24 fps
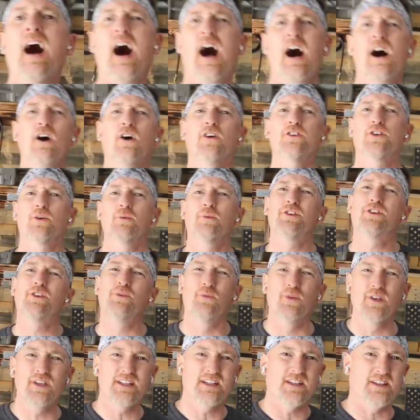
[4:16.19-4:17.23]
I also
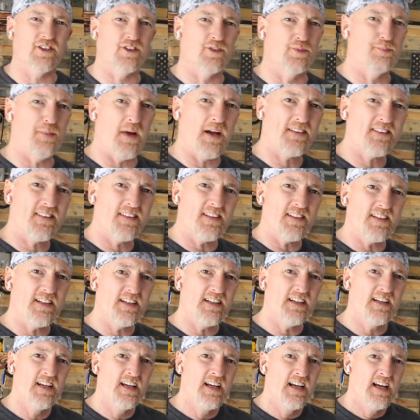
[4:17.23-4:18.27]
wasn't really
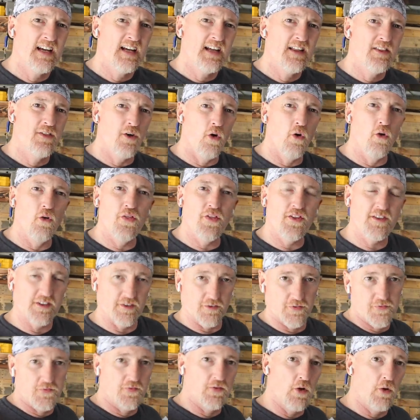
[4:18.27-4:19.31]
expecting the whole thing
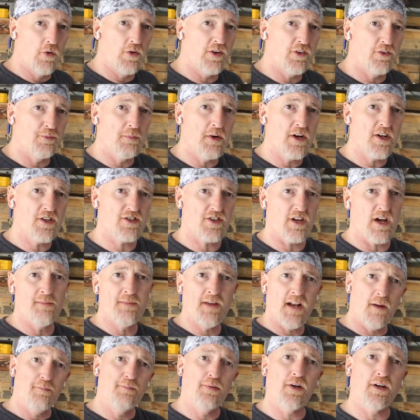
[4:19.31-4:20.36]
to float as much. I
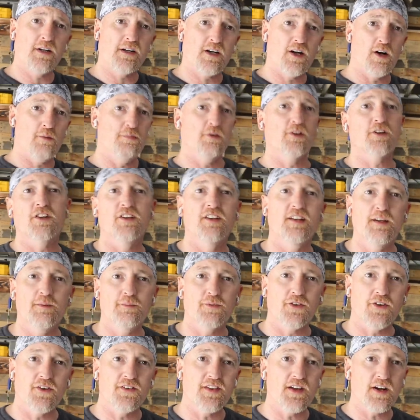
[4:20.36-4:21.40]
mean, I put a couple of
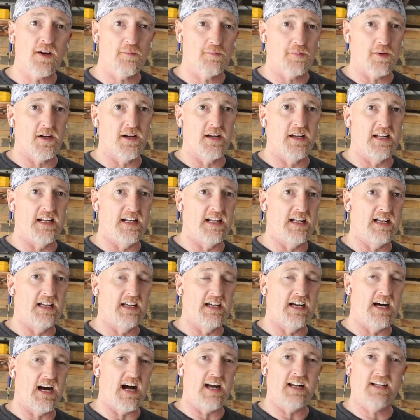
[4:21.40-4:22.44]
clamps on there, but
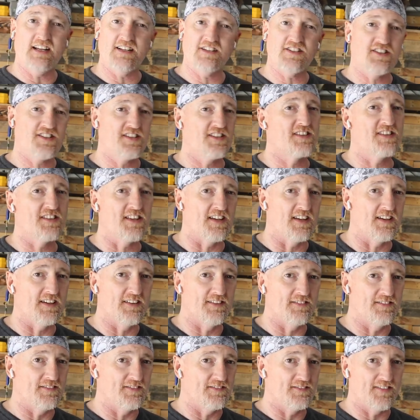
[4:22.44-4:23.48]
I guess just
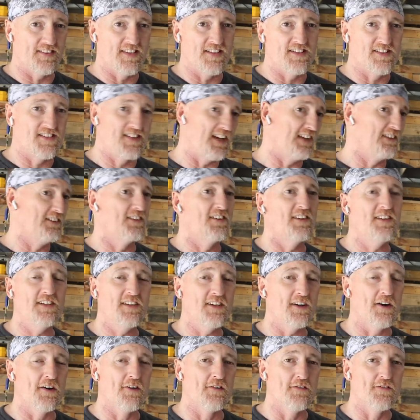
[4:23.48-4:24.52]
the the
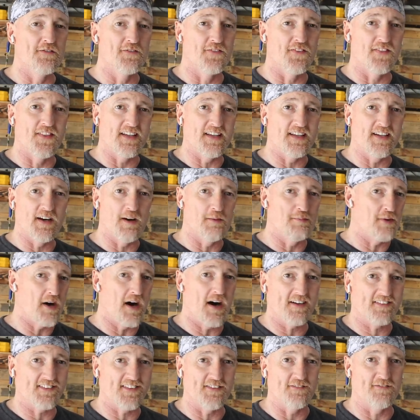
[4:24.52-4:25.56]
density of the
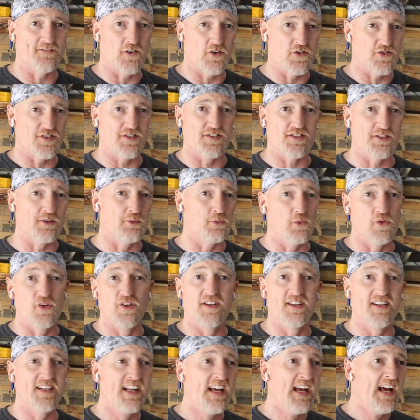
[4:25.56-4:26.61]
epoxy versus the
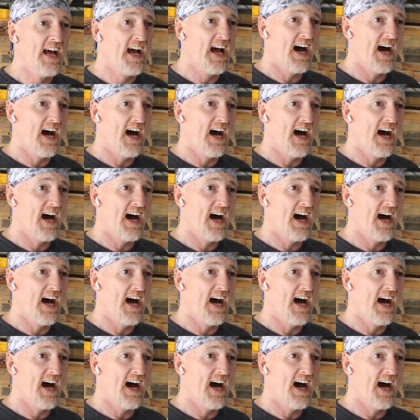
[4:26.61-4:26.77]
wood.